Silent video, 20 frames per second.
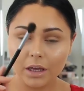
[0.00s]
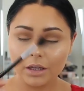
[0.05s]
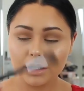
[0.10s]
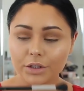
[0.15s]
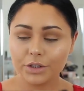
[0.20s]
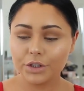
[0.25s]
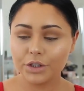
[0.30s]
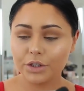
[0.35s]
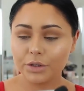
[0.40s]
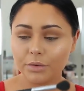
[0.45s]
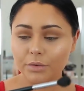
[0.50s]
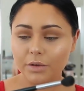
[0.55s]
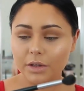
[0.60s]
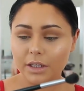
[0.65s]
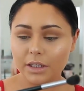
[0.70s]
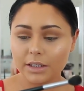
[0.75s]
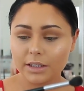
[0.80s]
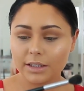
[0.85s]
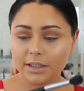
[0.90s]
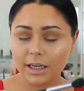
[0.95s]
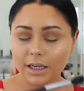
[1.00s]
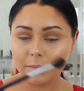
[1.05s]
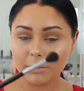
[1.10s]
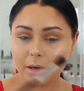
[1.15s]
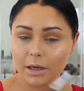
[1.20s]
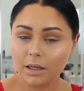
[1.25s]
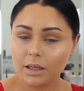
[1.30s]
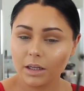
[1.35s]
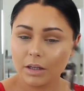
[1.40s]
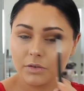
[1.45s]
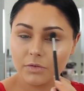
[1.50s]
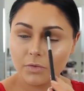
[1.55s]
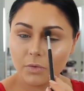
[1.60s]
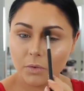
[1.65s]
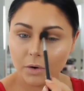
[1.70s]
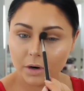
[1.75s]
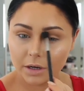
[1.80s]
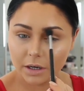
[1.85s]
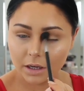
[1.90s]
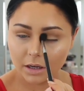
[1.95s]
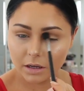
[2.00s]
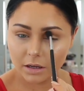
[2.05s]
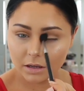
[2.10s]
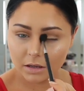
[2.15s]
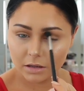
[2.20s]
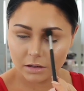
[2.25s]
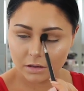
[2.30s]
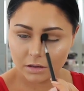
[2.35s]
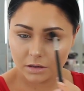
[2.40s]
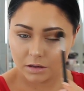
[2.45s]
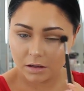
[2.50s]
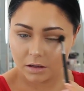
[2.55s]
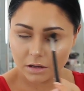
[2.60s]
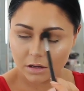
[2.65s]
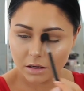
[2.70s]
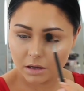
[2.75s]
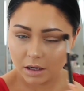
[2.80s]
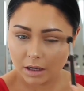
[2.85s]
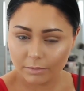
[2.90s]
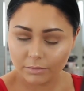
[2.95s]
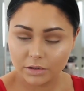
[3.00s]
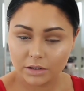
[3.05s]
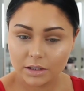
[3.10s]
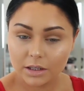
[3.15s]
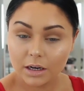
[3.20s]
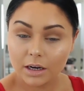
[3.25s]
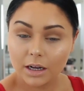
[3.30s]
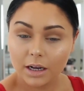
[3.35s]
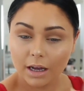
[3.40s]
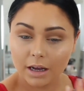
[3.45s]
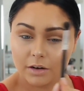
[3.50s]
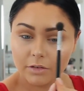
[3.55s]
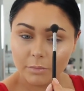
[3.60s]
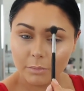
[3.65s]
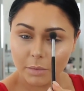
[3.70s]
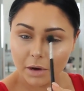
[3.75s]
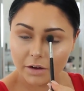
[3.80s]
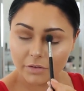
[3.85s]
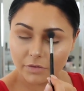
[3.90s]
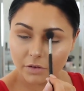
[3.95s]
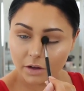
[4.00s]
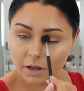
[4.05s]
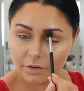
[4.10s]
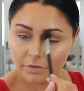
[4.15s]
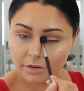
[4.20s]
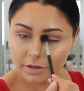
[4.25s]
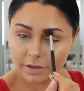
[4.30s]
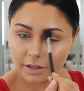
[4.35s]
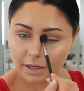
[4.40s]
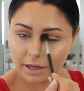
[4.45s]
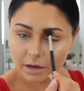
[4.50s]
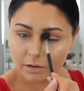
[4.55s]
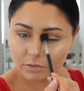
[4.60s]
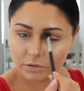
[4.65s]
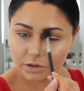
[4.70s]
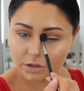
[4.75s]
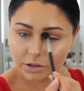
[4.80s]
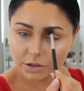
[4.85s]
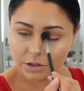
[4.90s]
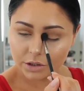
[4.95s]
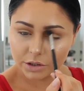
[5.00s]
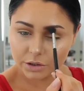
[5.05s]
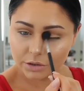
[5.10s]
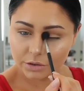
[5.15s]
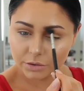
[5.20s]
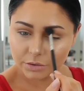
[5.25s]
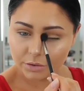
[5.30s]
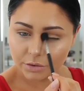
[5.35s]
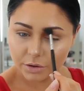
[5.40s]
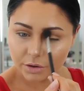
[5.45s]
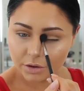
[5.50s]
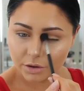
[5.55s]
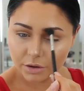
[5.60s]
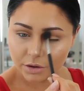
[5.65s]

into the Sigma E40, I'm just gonna kind of buff everything out just to